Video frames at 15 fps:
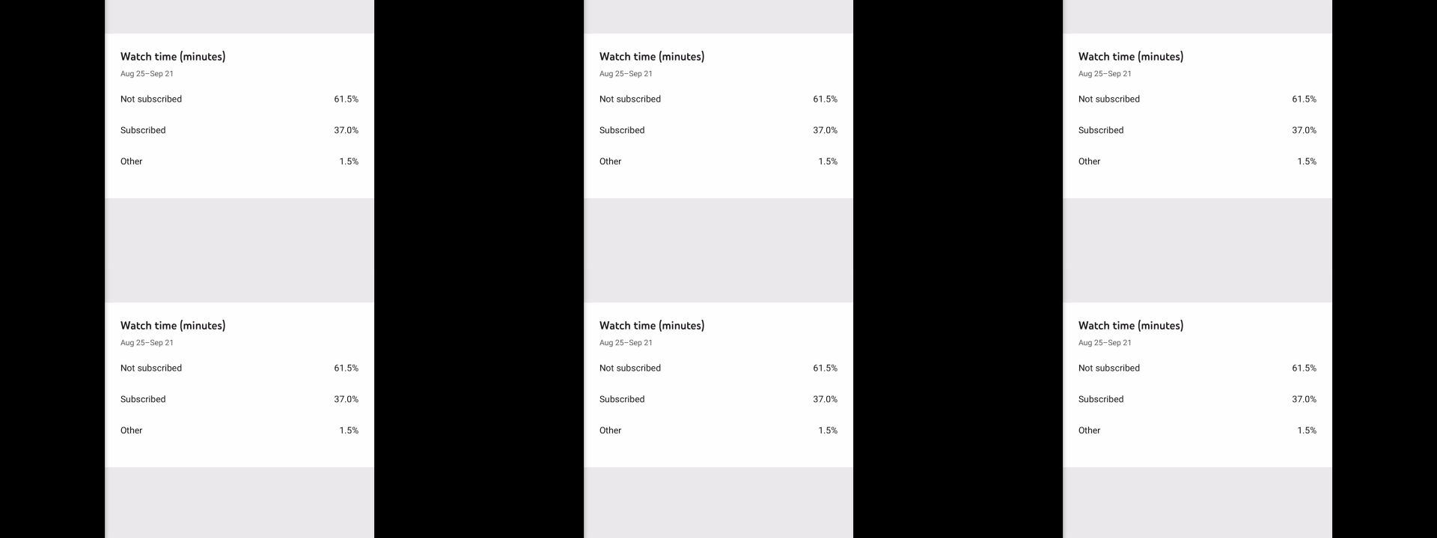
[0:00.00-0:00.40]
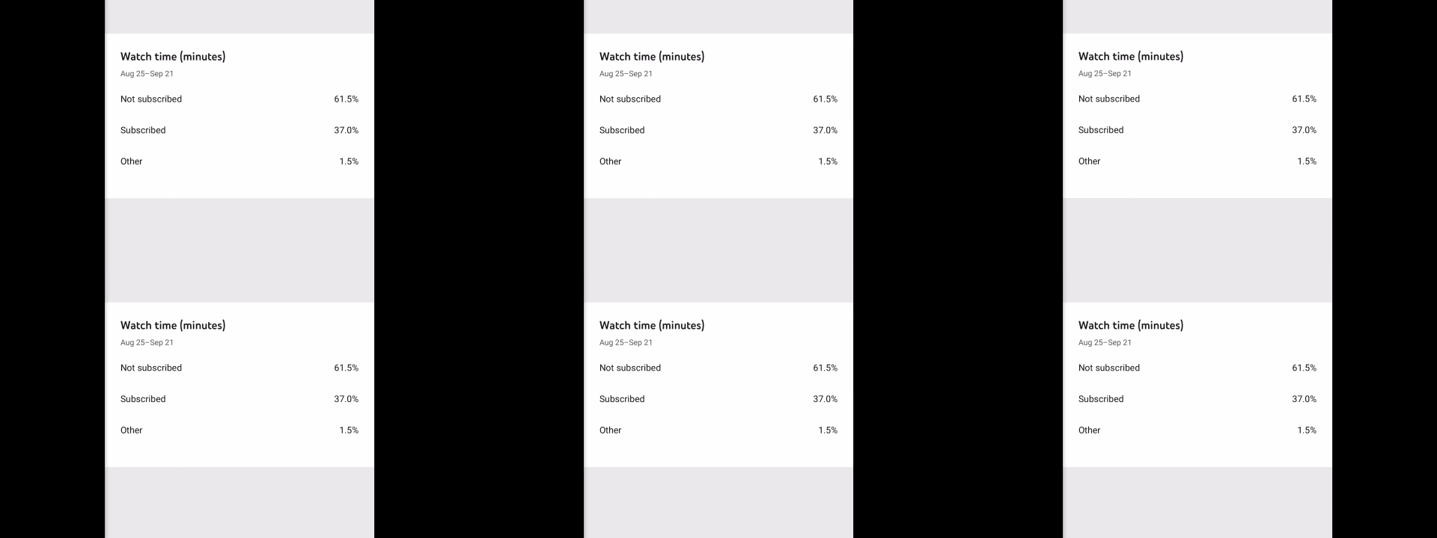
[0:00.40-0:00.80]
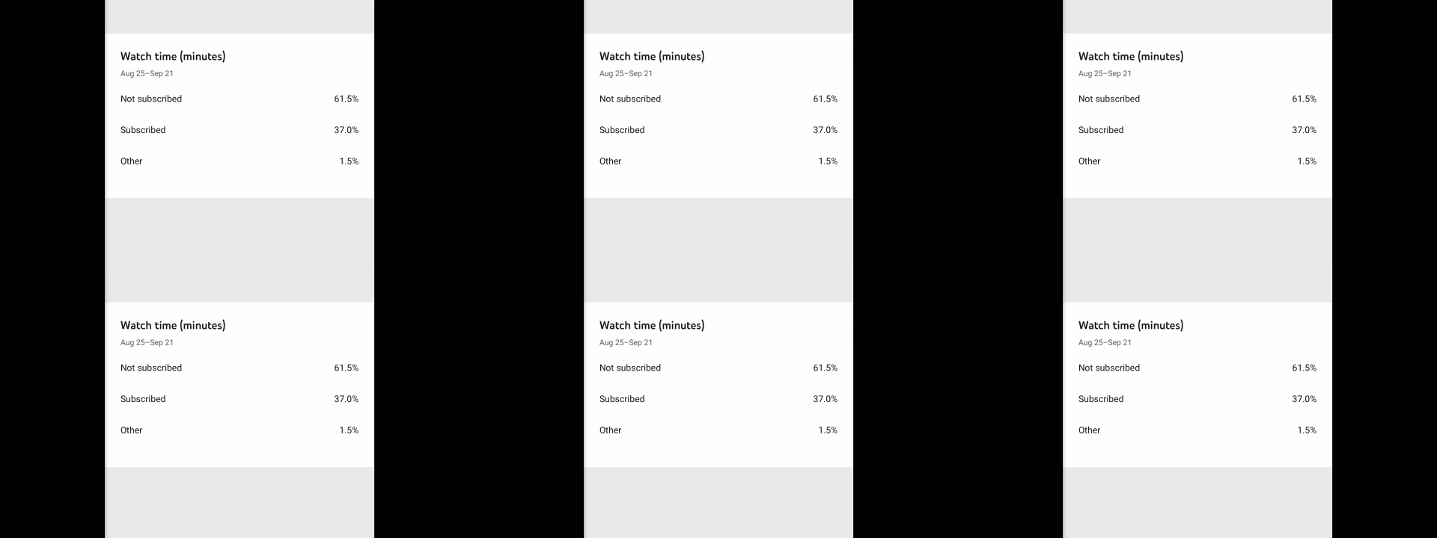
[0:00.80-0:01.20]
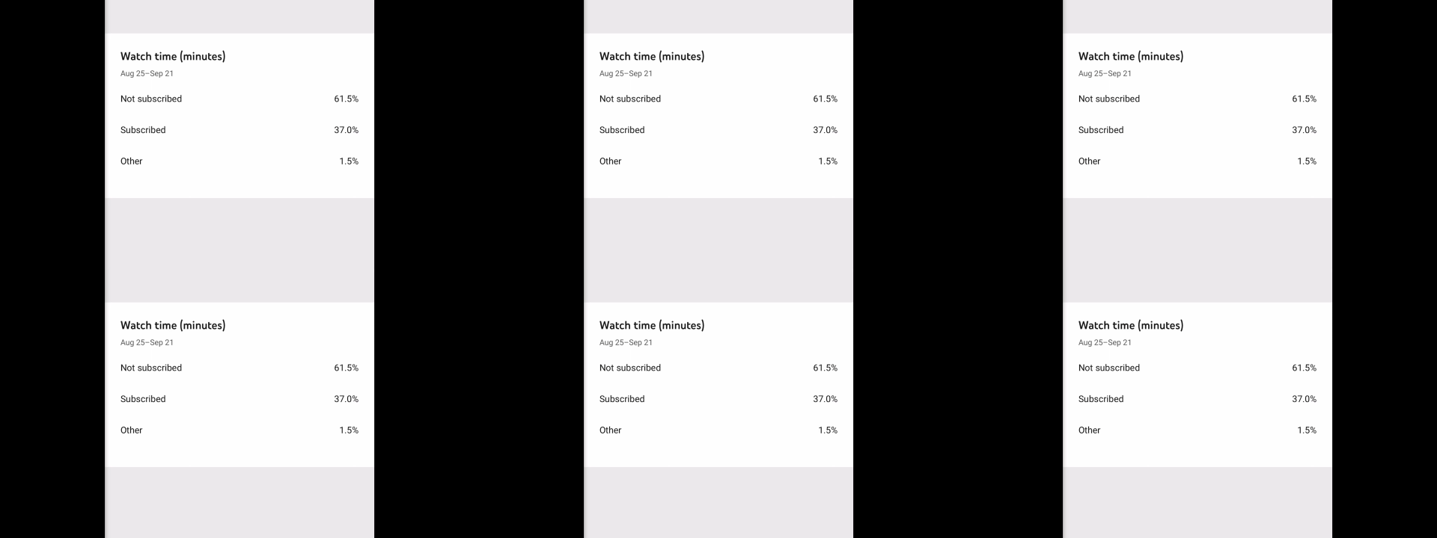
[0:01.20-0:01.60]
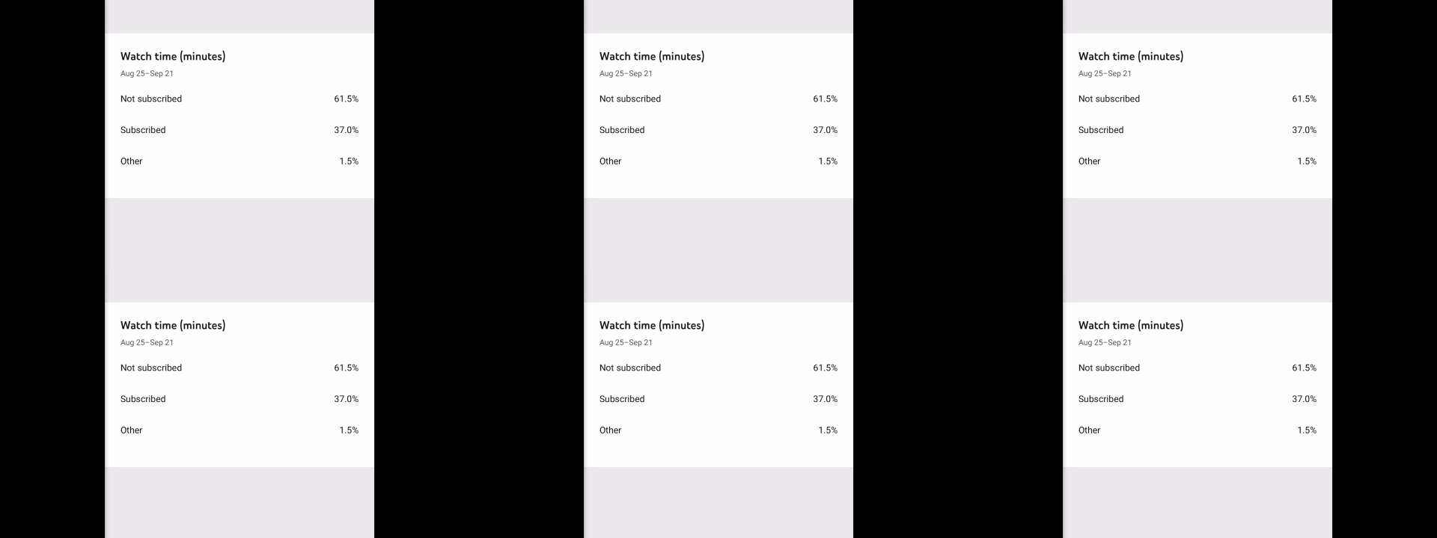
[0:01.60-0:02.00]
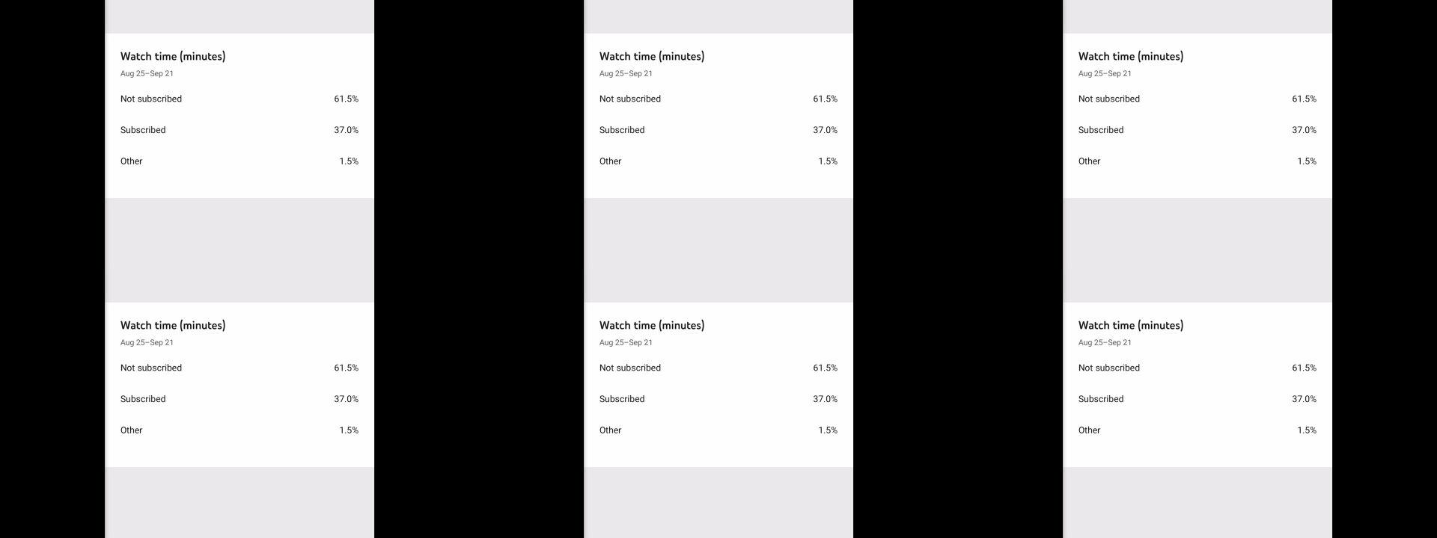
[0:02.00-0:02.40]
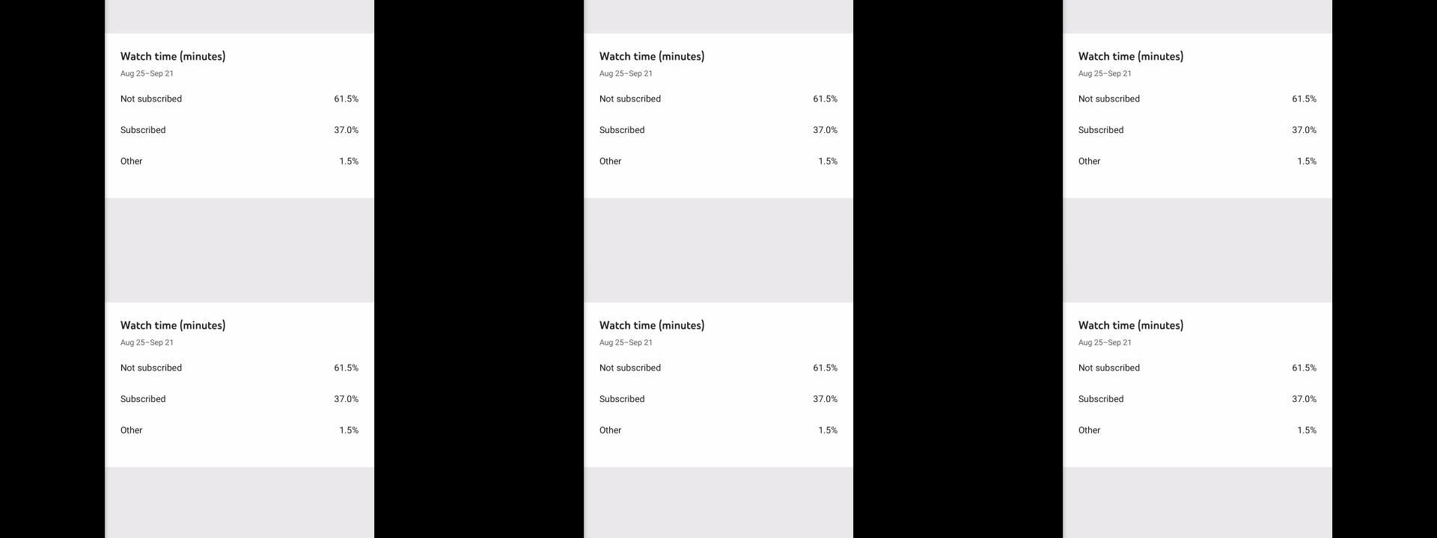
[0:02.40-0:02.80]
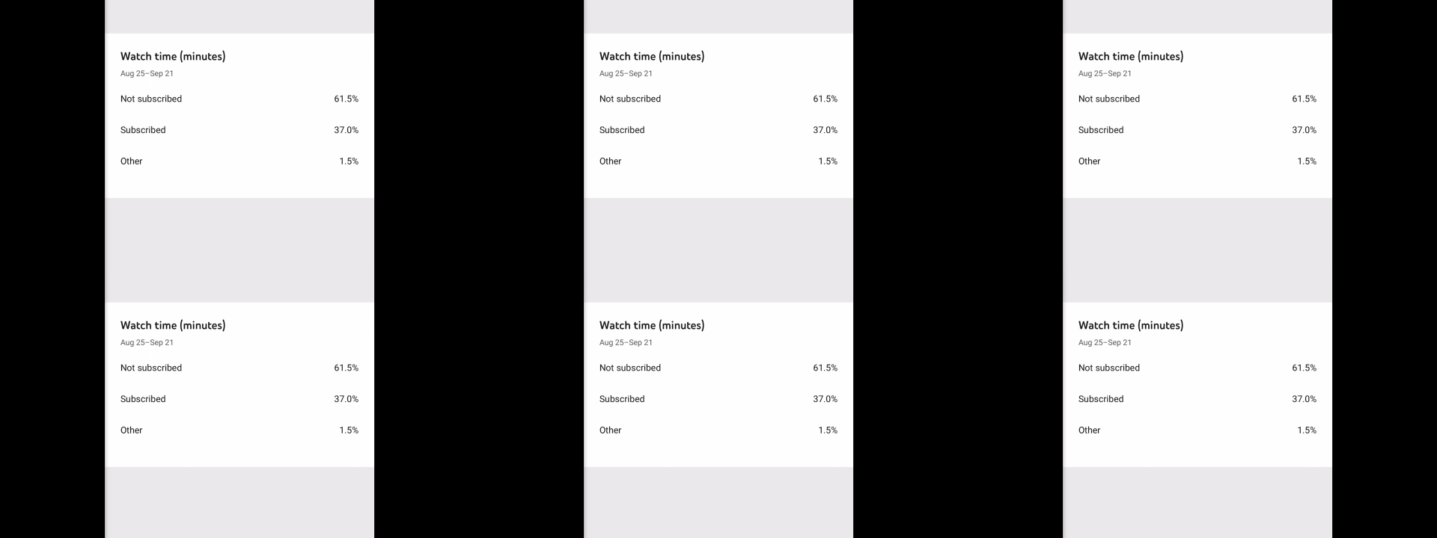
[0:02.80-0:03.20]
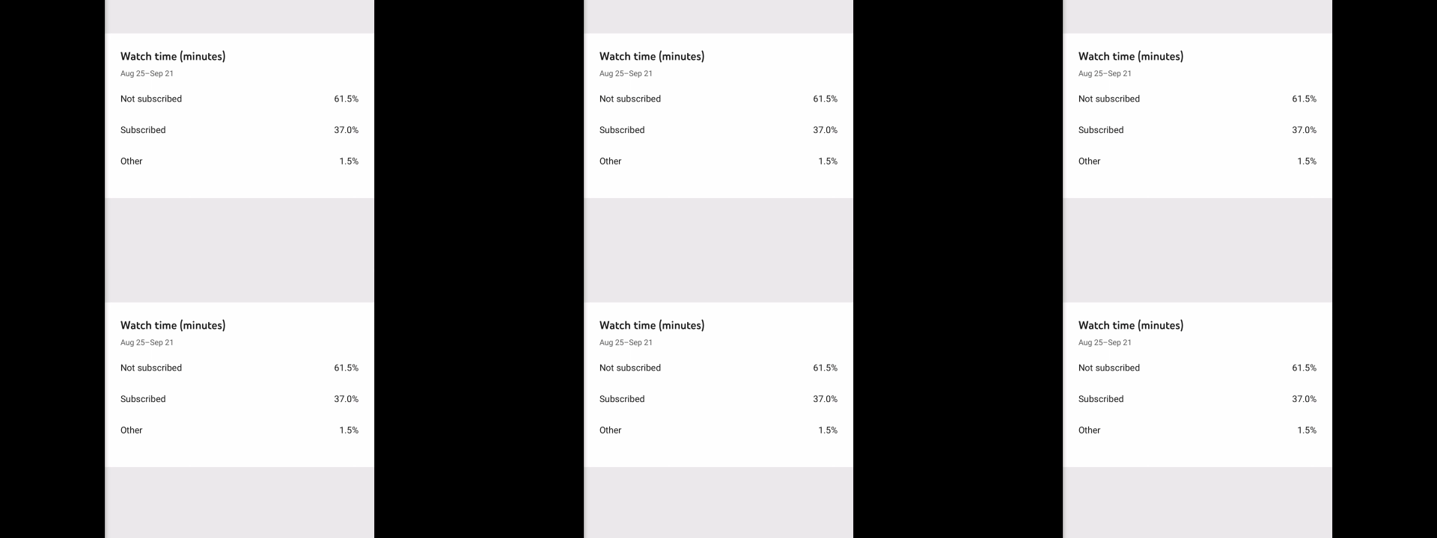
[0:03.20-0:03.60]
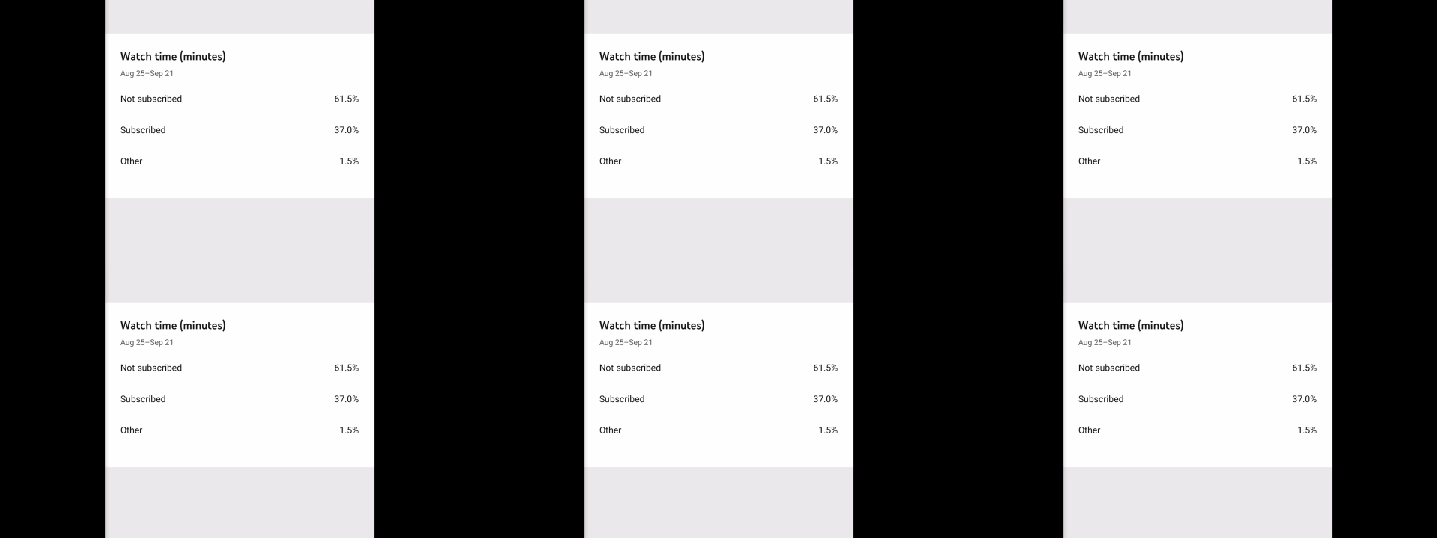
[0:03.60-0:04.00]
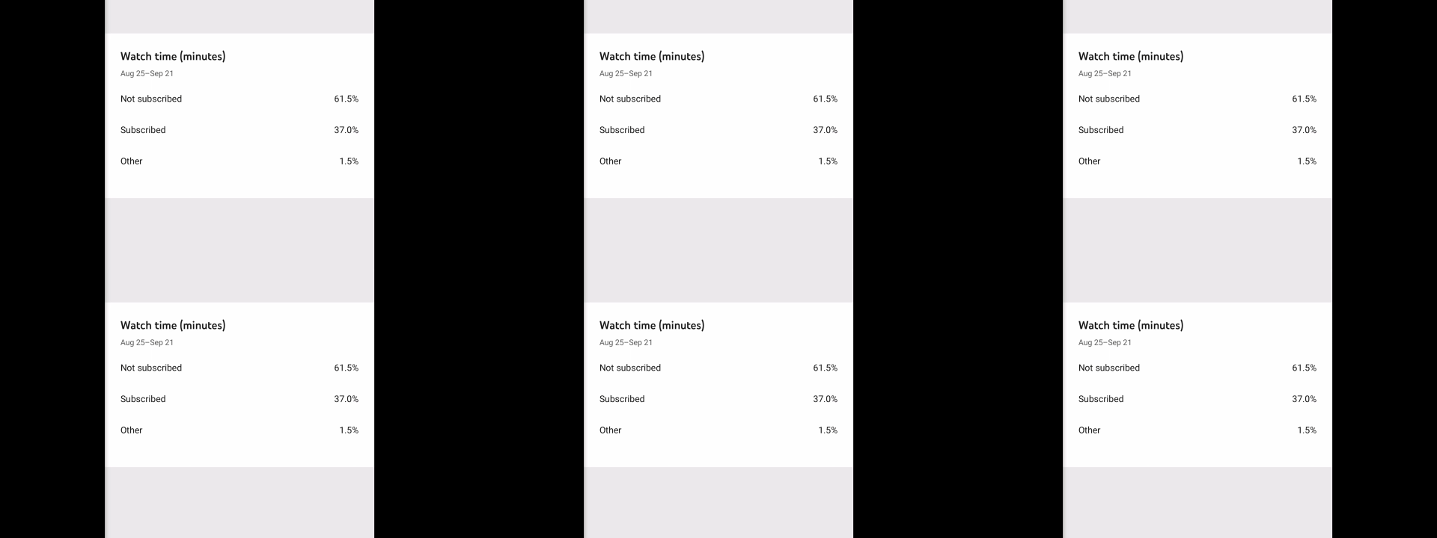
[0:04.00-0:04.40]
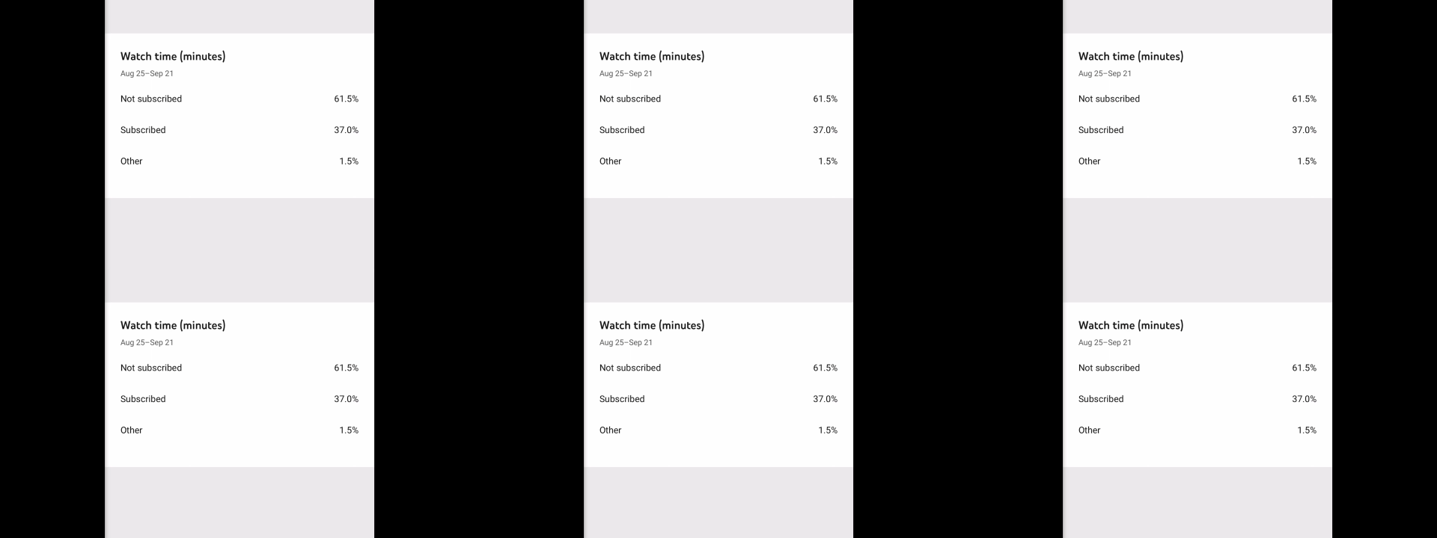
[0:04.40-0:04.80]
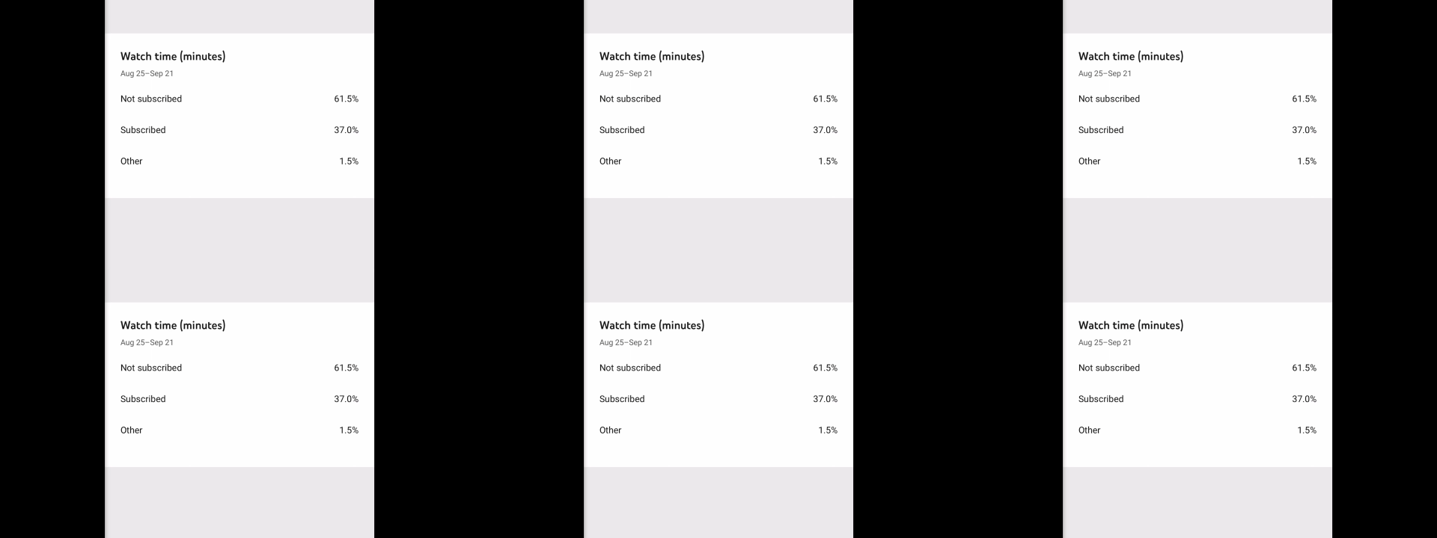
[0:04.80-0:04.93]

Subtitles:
Nobody's mouth can be seen.